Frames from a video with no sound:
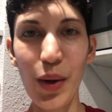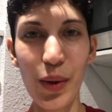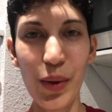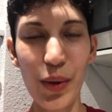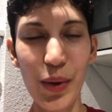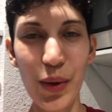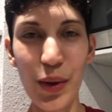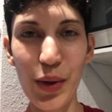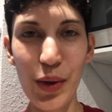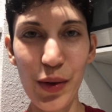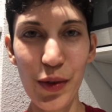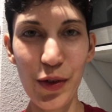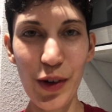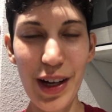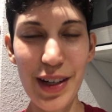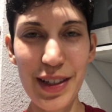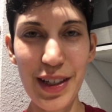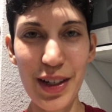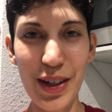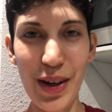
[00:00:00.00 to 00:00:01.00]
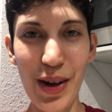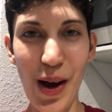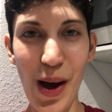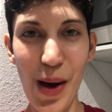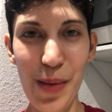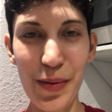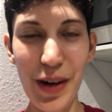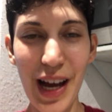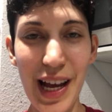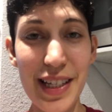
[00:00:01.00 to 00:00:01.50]
Uhuru, friends and
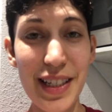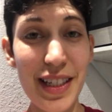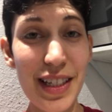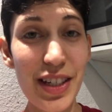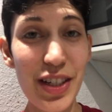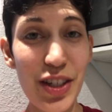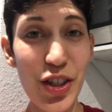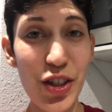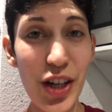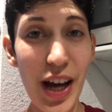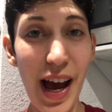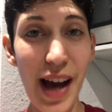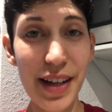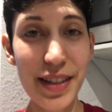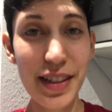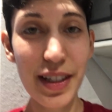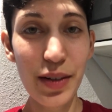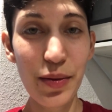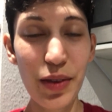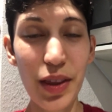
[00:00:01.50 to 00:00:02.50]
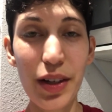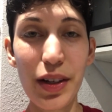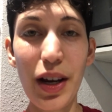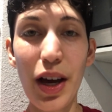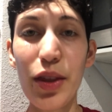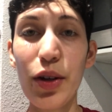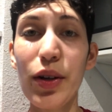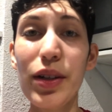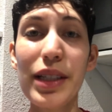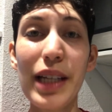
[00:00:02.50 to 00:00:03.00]
comrades, this is Jackson with
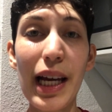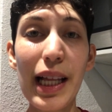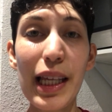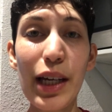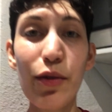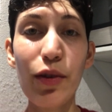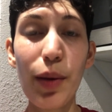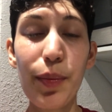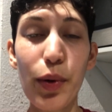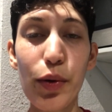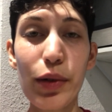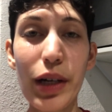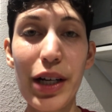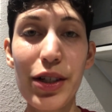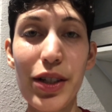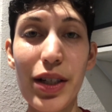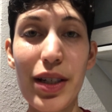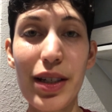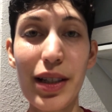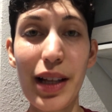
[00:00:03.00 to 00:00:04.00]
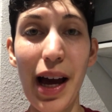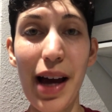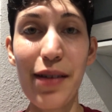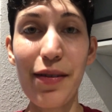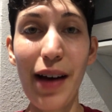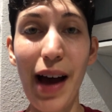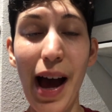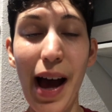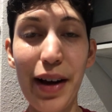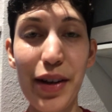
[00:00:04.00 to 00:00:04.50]
another Daily Reparations Life
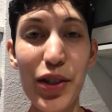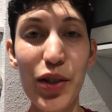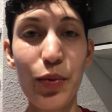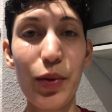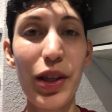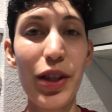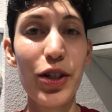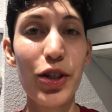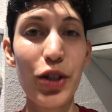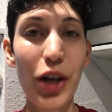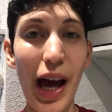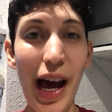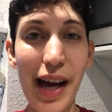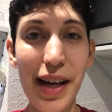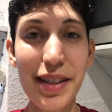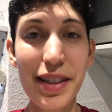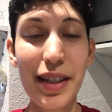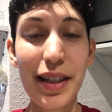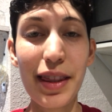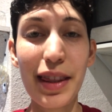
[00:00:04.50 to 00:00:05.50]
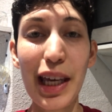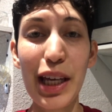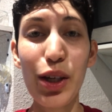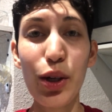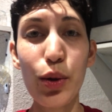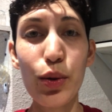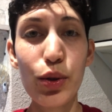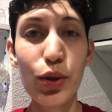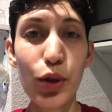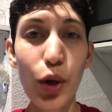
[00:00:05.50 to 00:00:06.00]
Hacks with Jackson. Thank
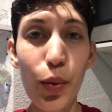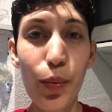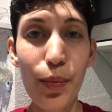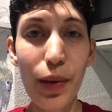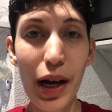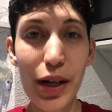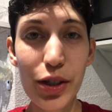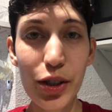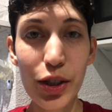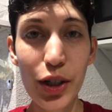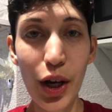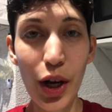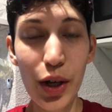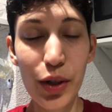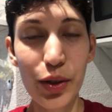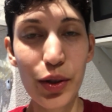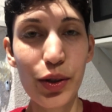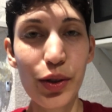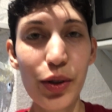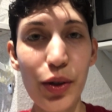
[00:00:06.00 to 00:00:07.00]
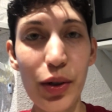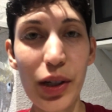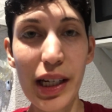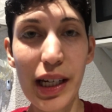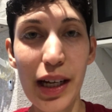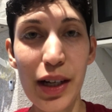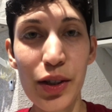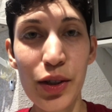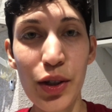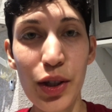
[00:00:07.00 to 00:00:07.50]
you so much to tuning
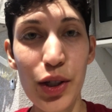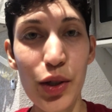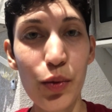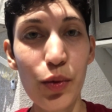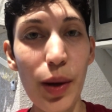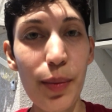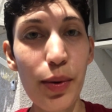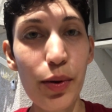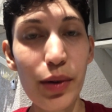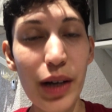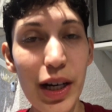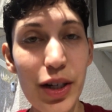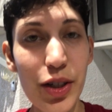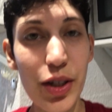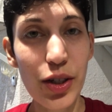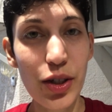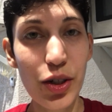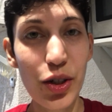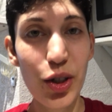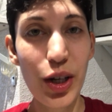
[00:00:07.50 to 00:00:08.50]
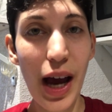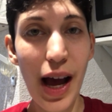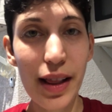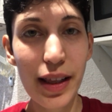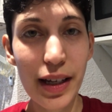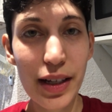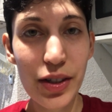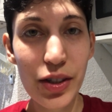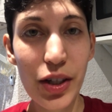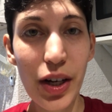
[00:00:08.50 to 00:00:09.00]
in to this Reparations
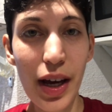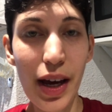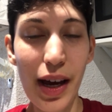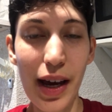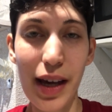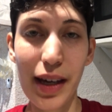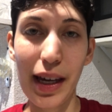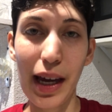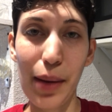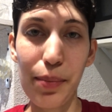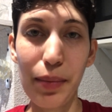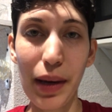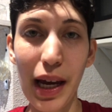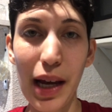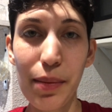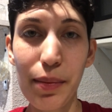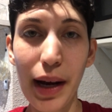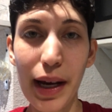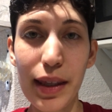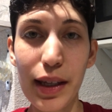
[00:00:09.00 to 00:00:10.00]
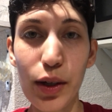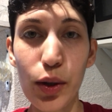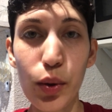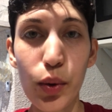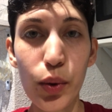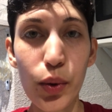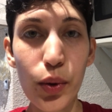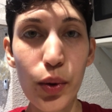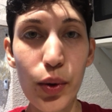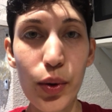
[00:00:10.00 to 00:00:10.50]
Challenge, a campaign by the
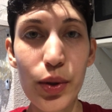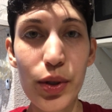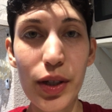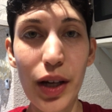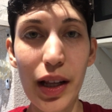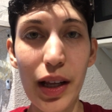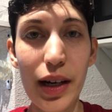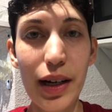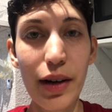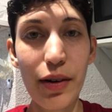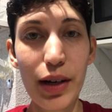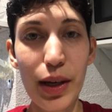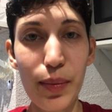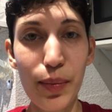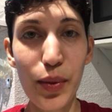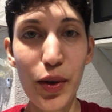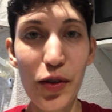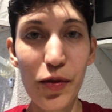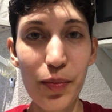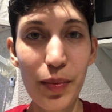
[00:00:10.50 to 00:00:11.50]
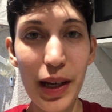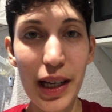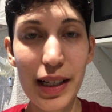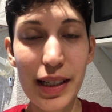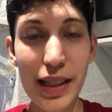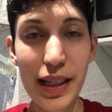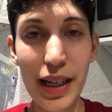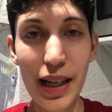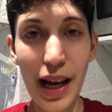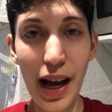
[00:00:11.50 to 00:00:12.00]
Uhuru Solidarity
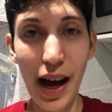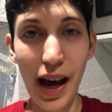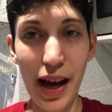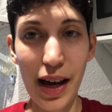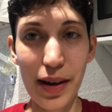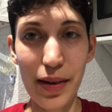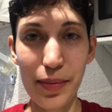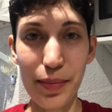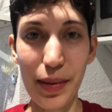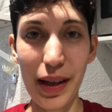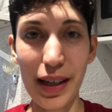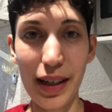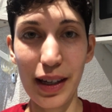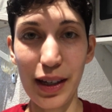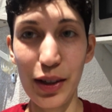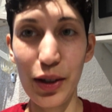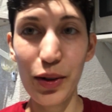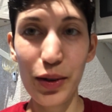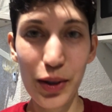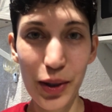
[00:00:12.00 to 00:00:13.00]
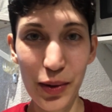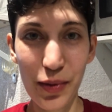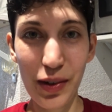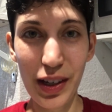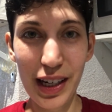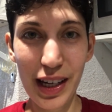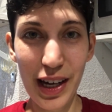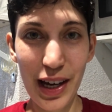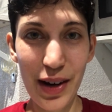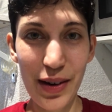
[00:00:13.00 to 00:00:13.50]
Movement. I am making YouTube
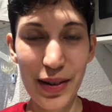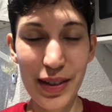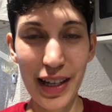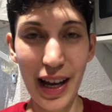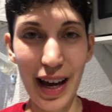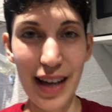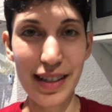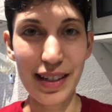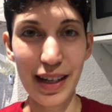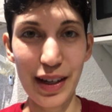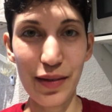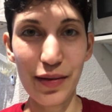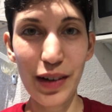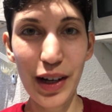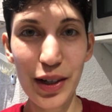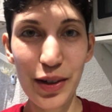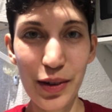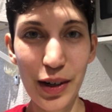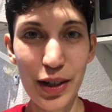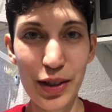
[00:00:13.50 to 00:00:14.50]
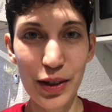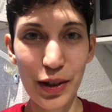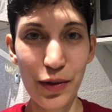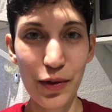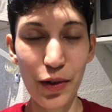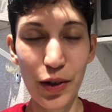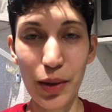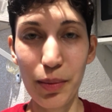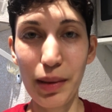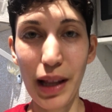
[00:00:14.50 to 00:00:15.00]
videos as a fundraiser
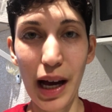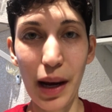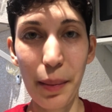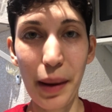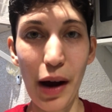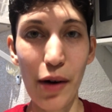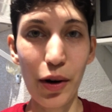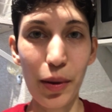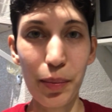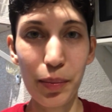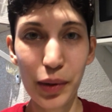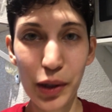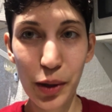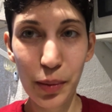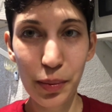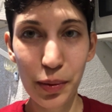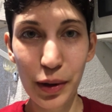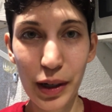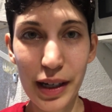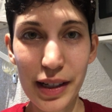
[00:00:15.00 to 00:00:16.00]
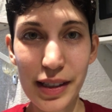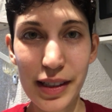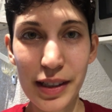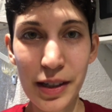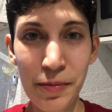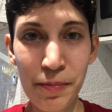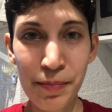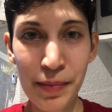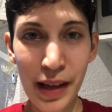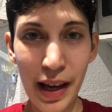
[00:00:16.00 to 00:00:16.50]
for the Black Power Blueprint,
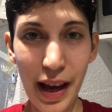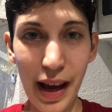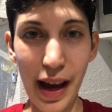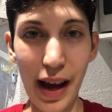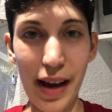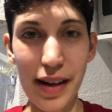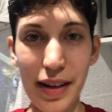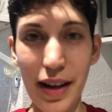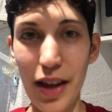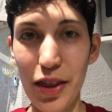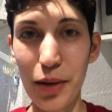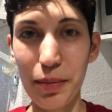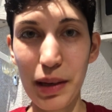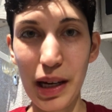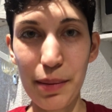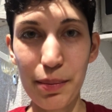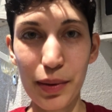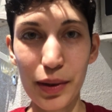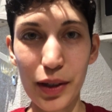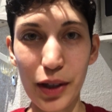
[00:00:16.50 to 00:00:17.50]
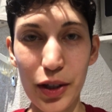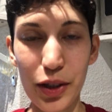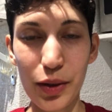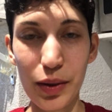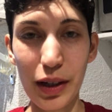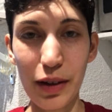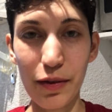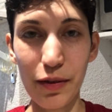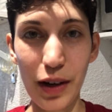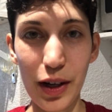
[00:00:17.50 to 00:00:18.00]
and other people are
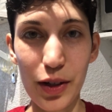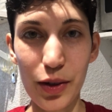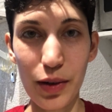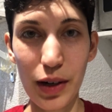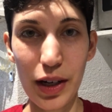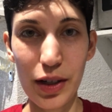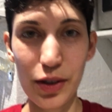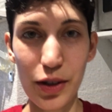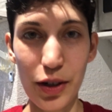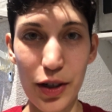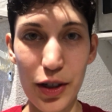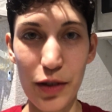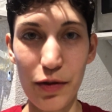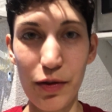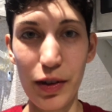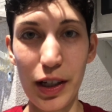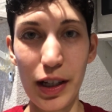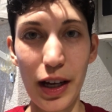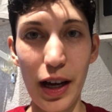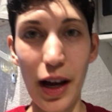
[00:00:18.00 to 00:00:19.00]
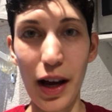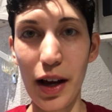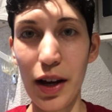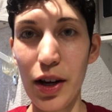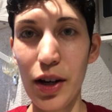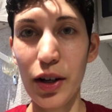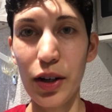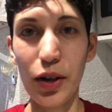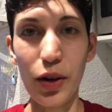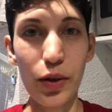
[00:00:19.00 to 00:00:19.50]
doing fundraisers via,
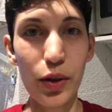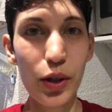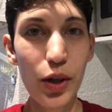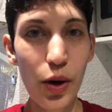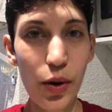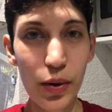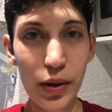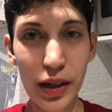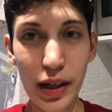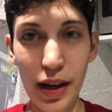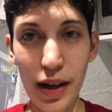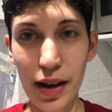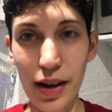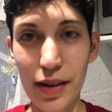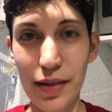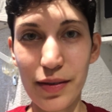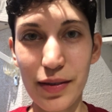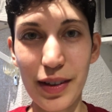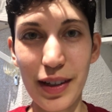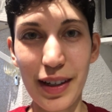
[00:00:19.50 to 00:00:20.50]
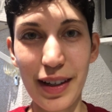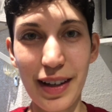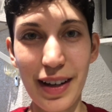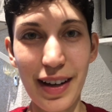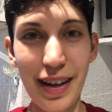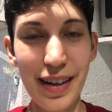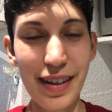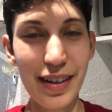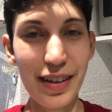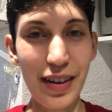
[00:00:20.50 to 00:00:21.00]
yoga,
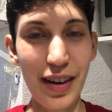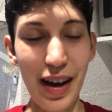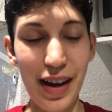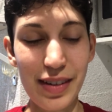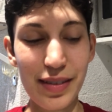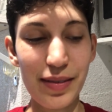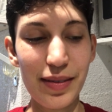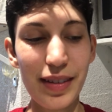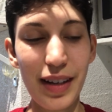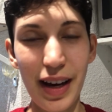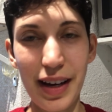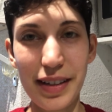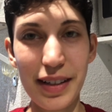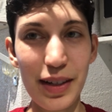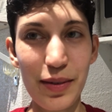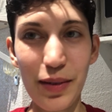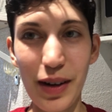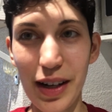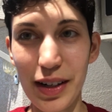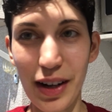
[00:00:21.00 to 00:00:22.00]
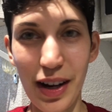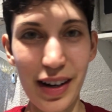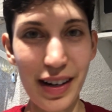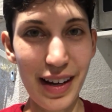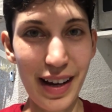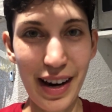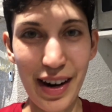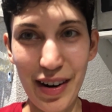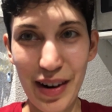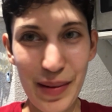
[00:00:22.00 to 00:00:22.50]
via, I did one on
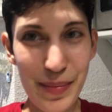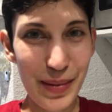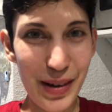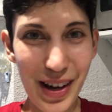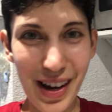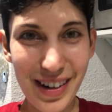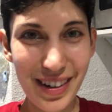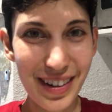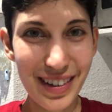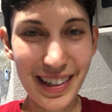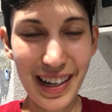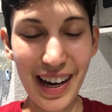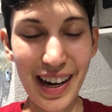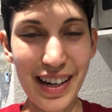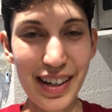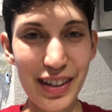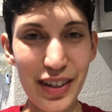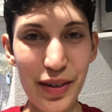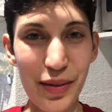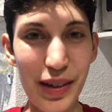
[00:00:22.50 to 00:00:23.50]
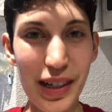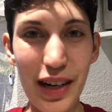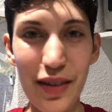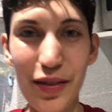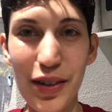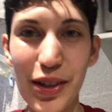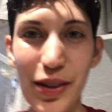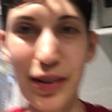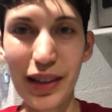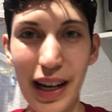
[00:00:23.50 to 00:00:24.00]
a Harry Potter night,
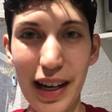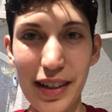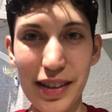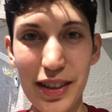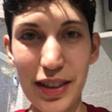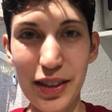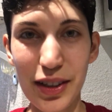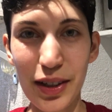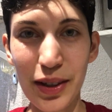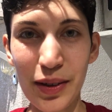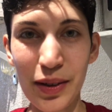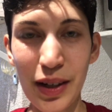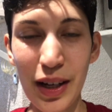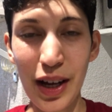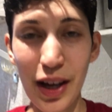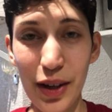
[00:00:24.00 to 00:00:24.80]
whatever you like to do,